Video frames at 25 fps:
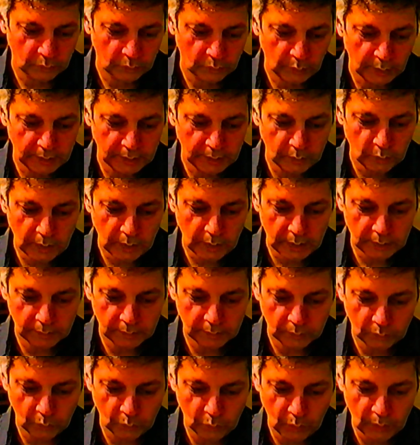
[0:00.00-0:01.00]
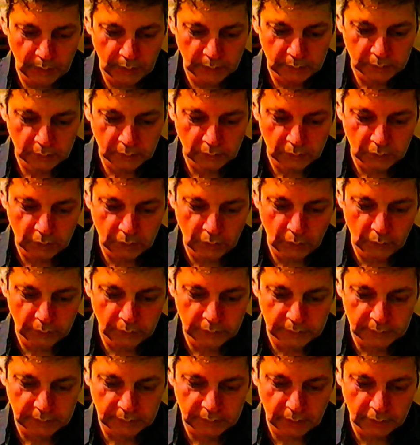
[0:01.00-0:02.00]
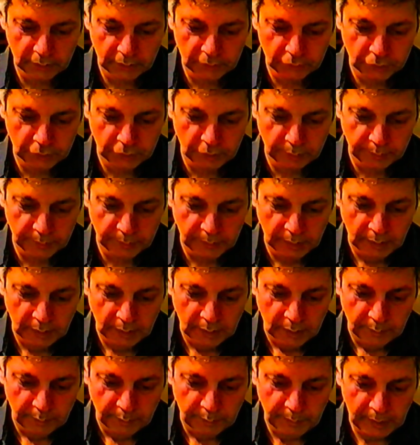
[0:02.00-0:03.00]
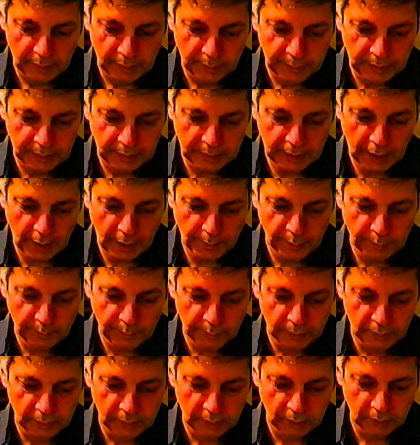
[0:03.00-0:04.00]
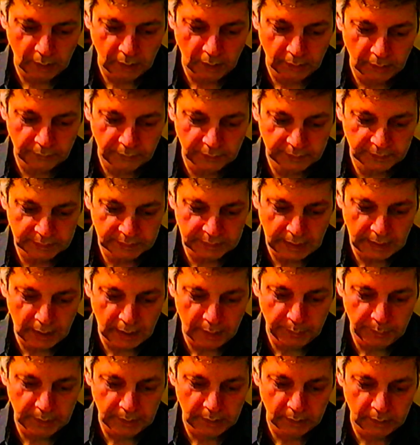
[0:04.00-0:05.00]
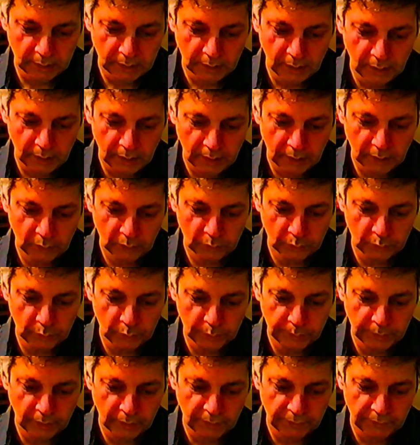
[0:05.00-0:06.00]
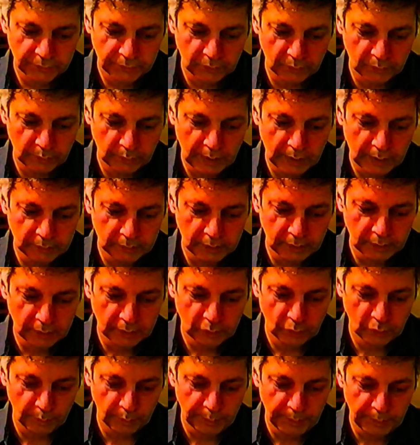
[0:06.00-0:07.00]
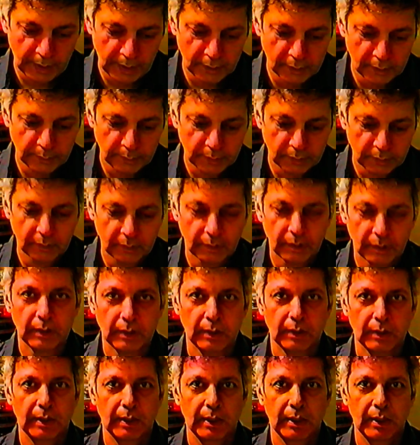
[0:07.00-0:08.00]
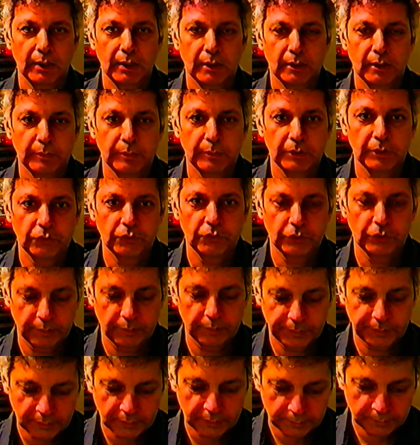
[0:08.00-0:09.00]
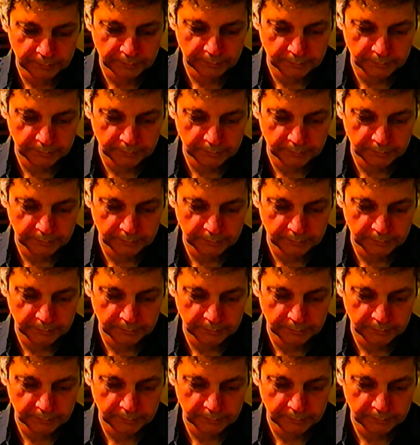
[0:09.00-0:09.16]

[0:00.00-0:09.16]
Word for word: 21. One cloaked starship may be capable of escaping a group of surrounding compatible enemy ships.